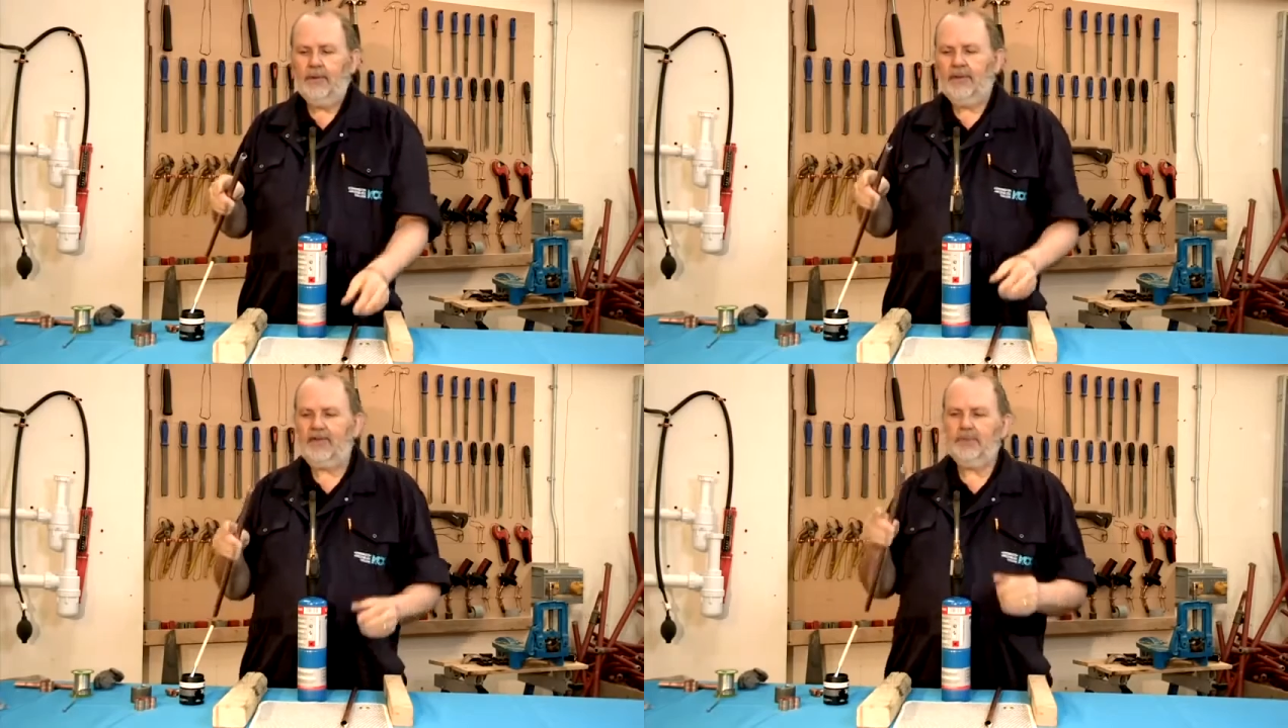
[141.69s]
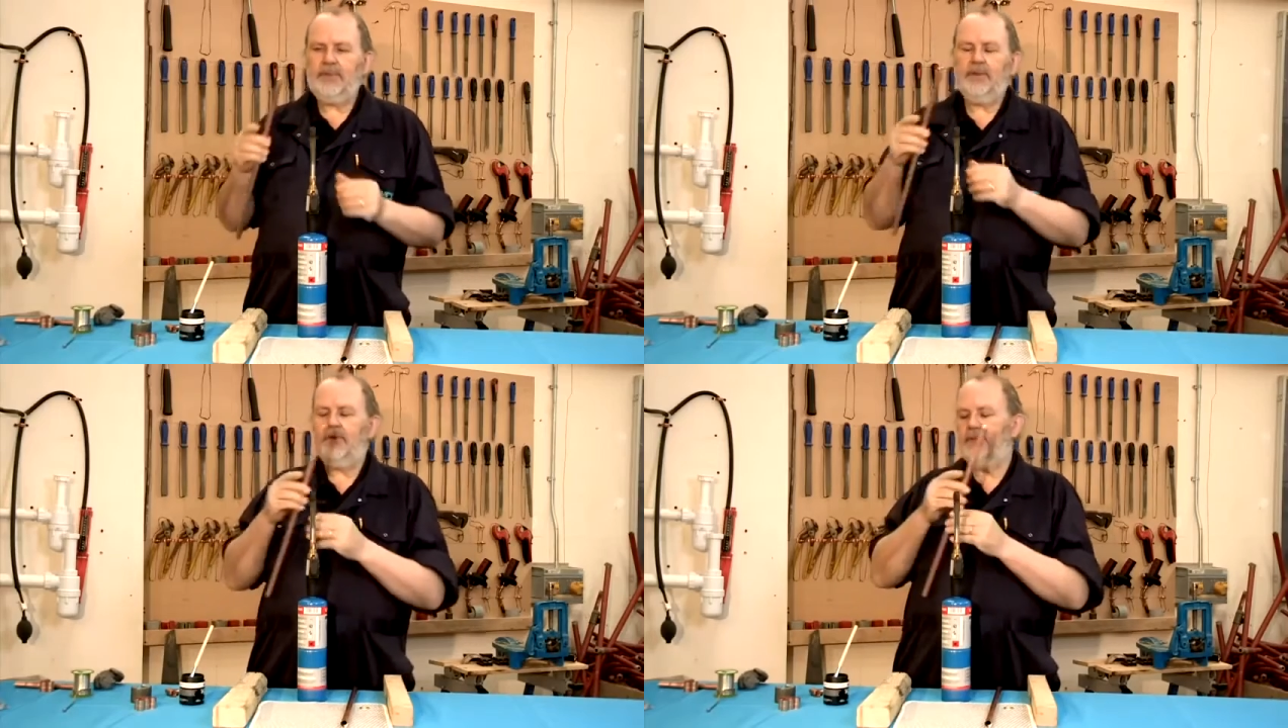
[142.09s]
That's
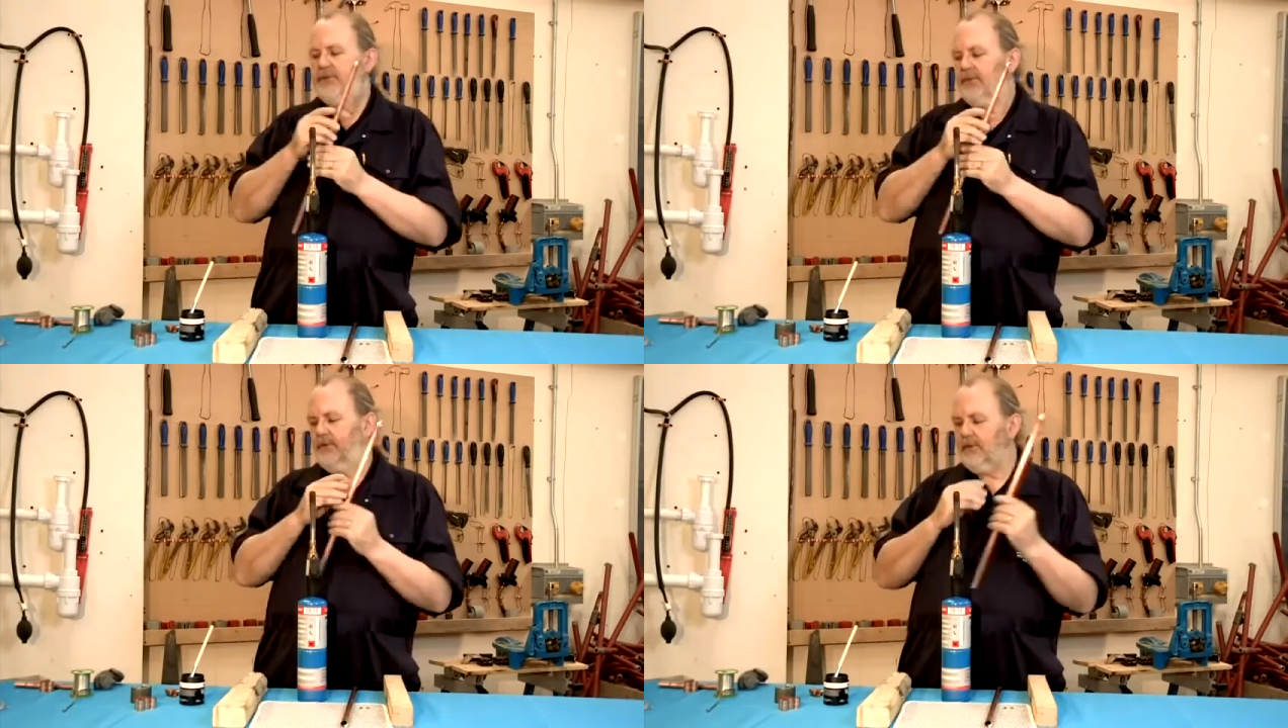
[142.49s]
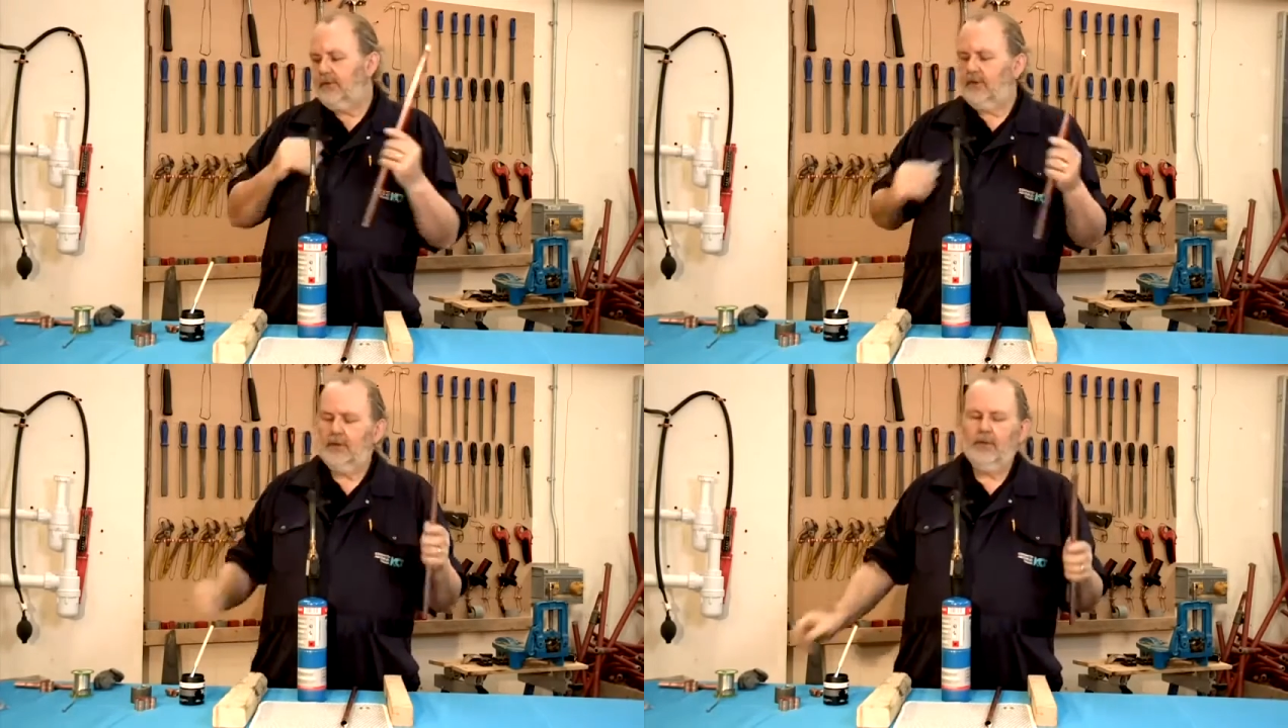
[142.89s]
because
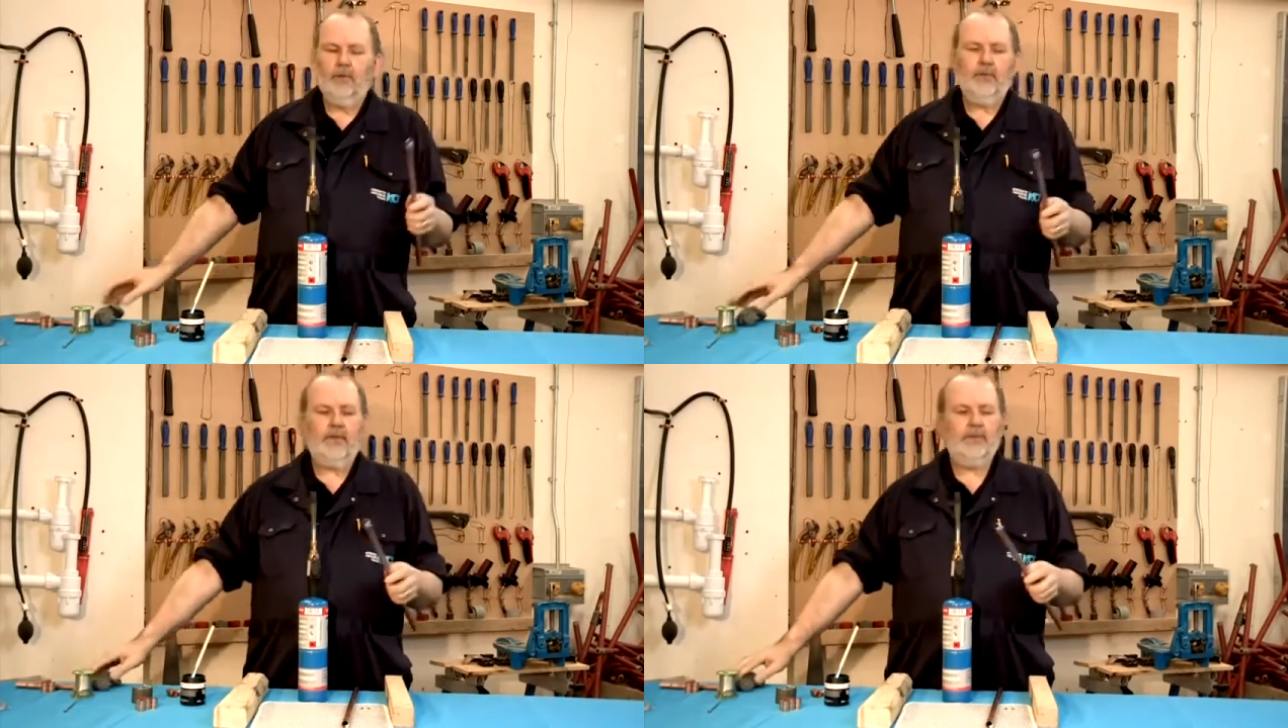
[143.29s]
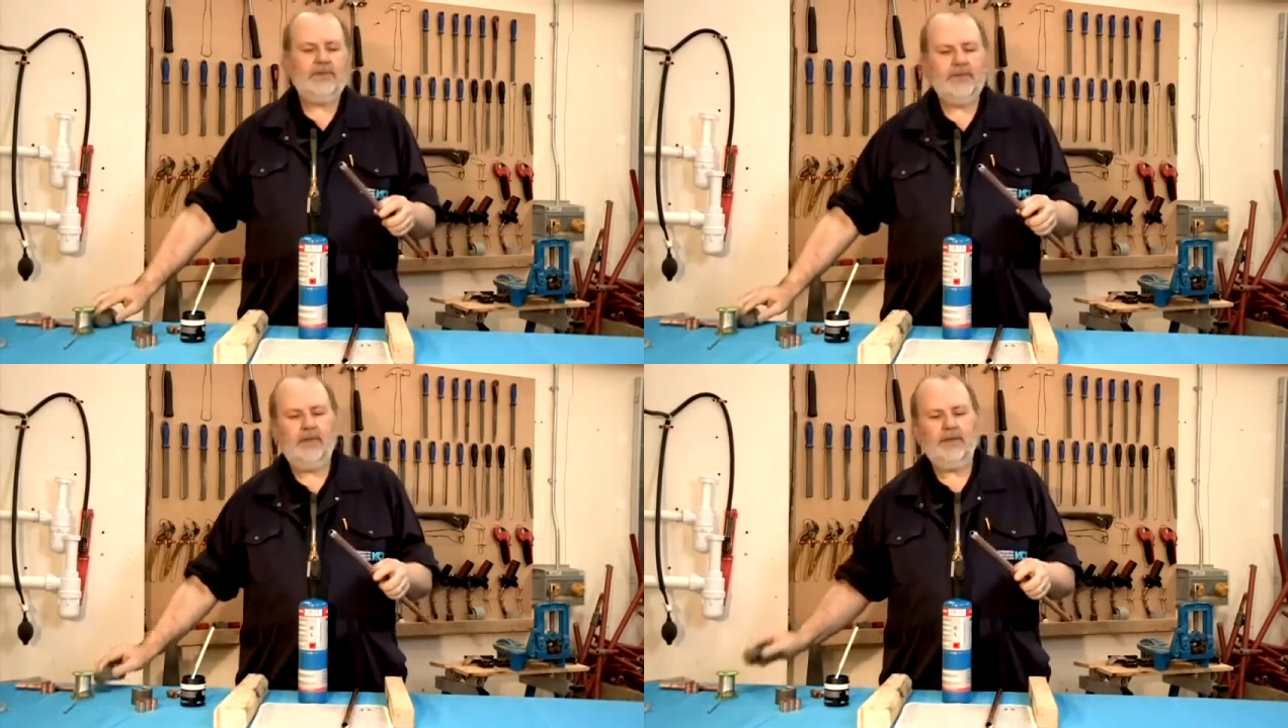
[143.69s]
although we
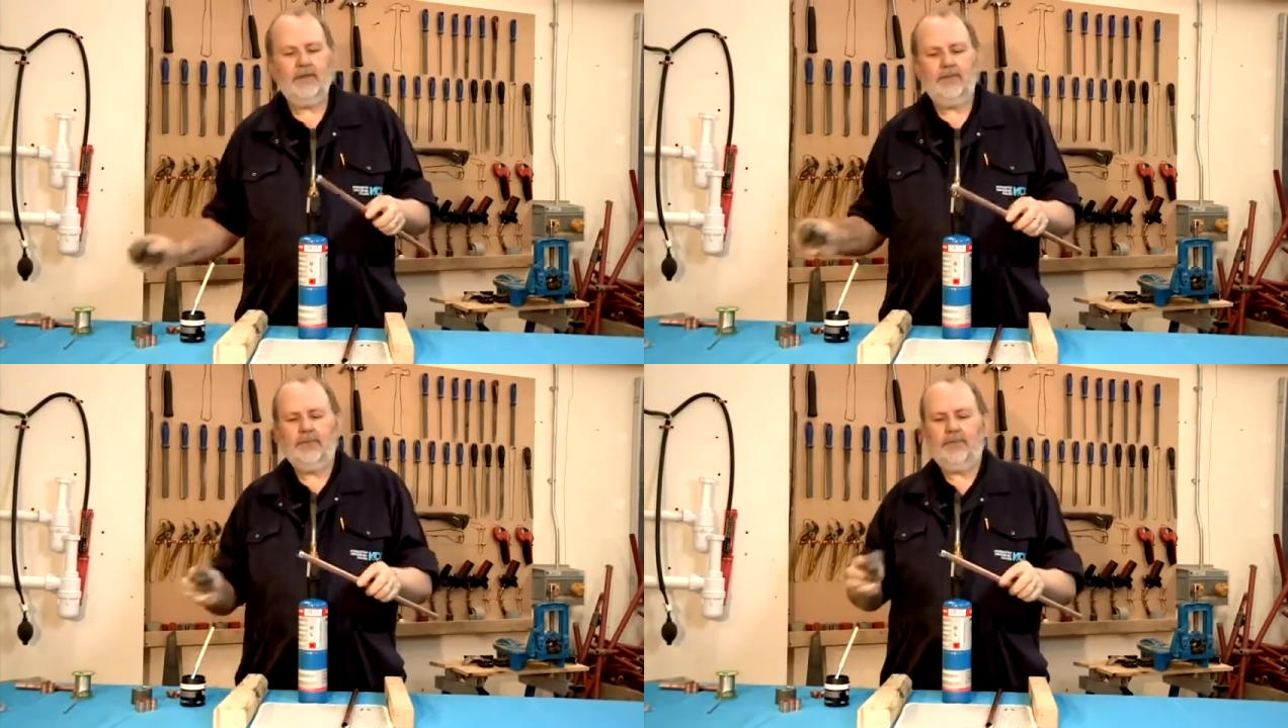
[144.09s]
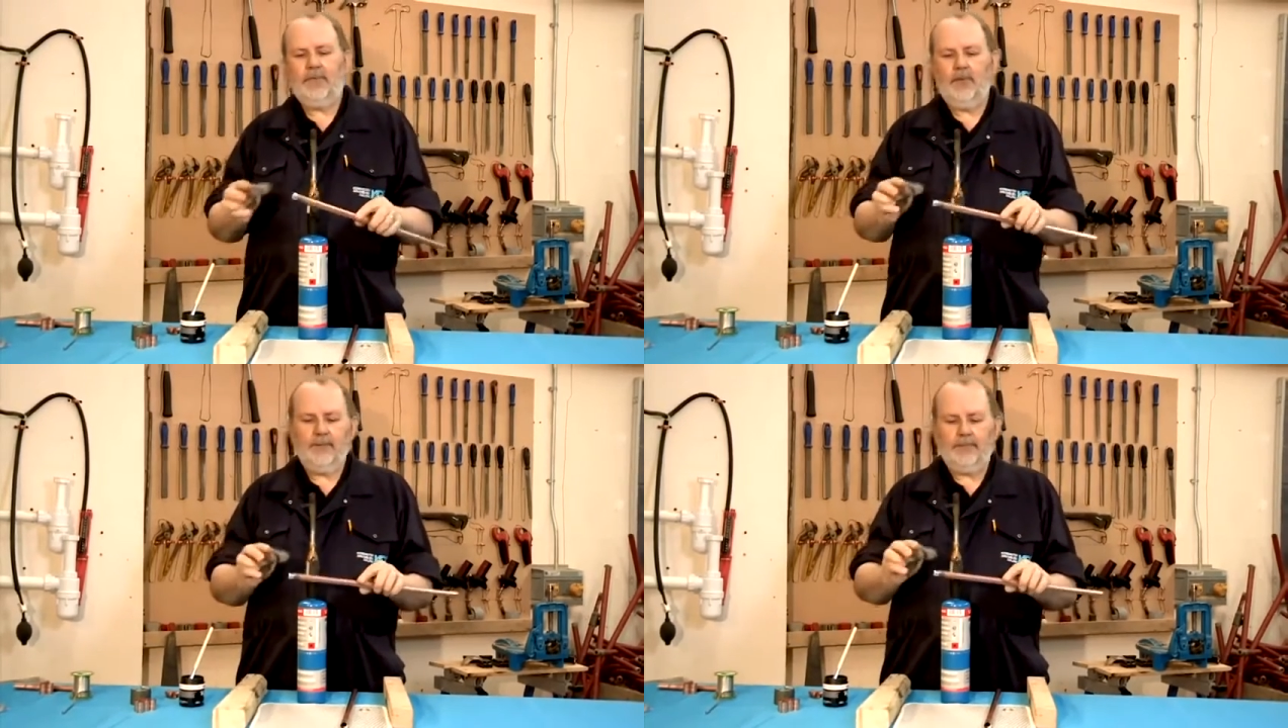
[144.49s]
started off with
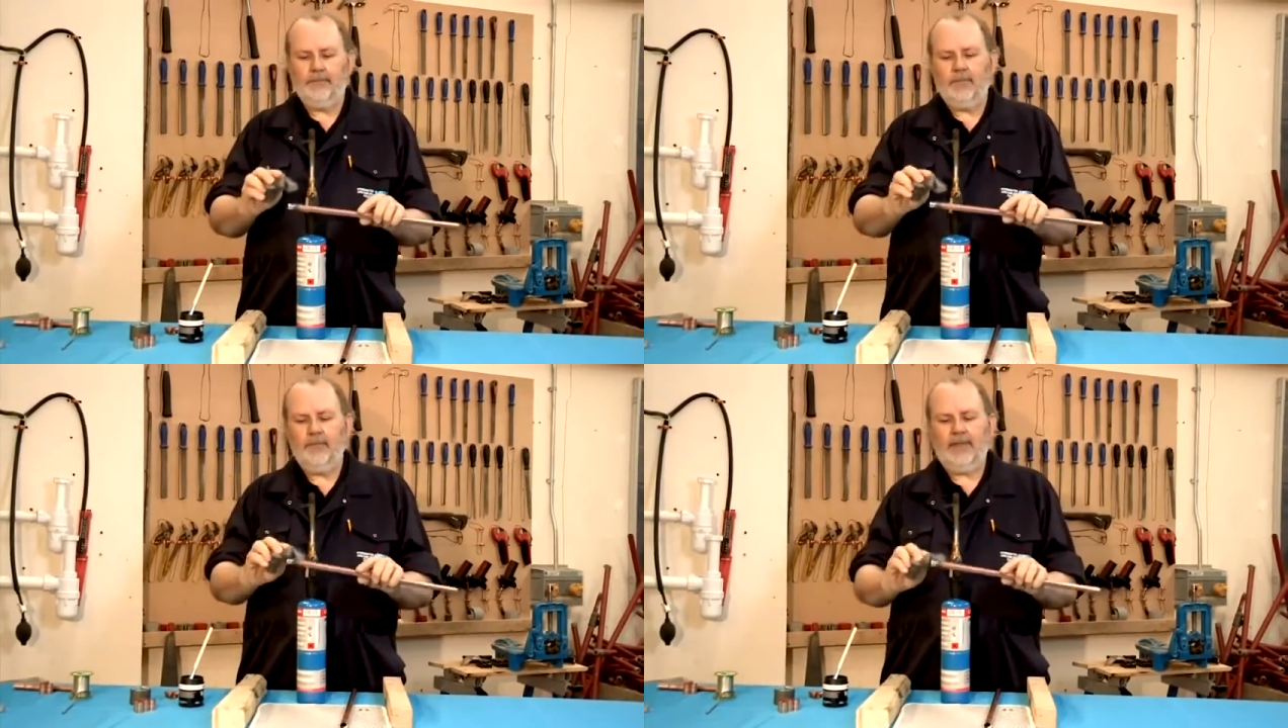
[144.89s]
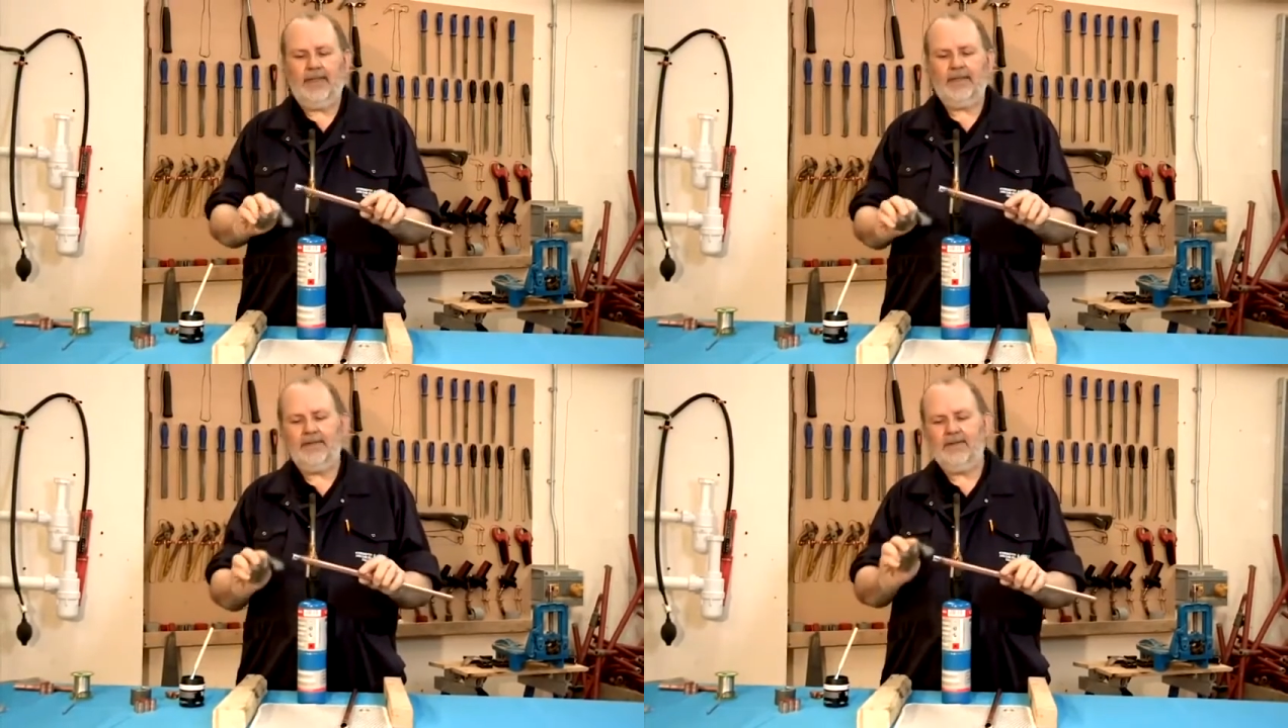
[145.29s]
copper and we
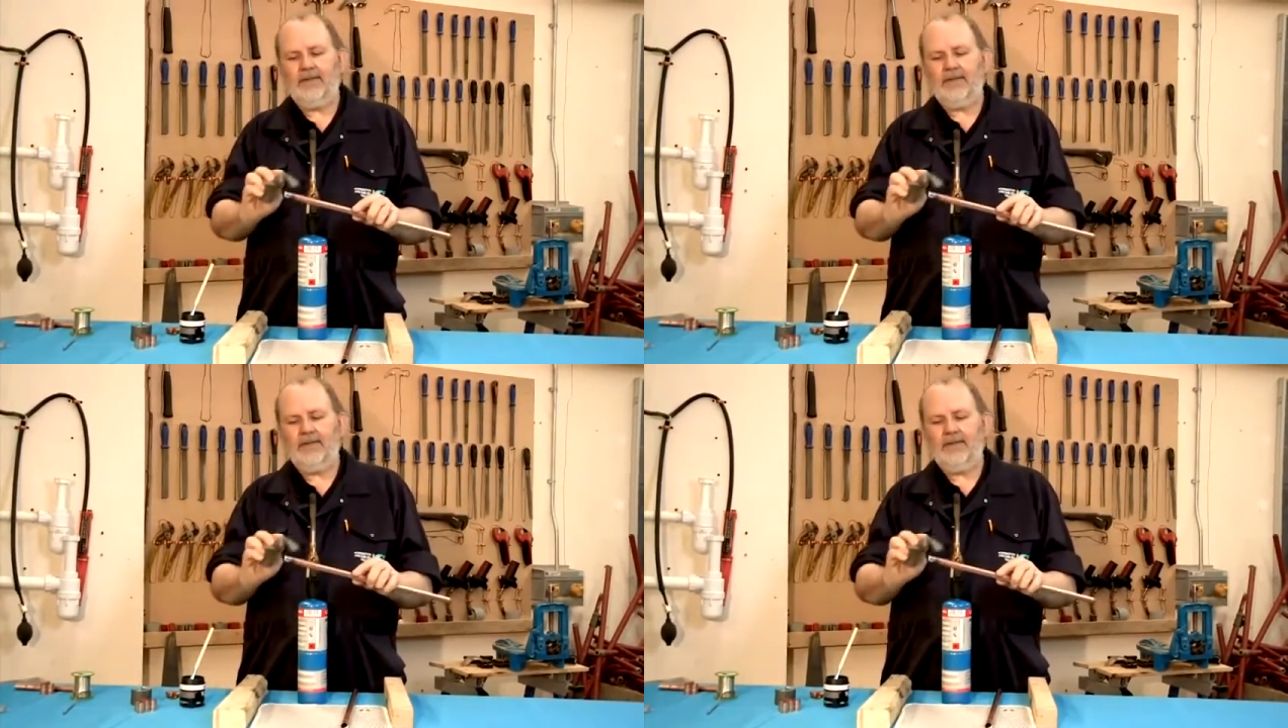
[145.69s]
added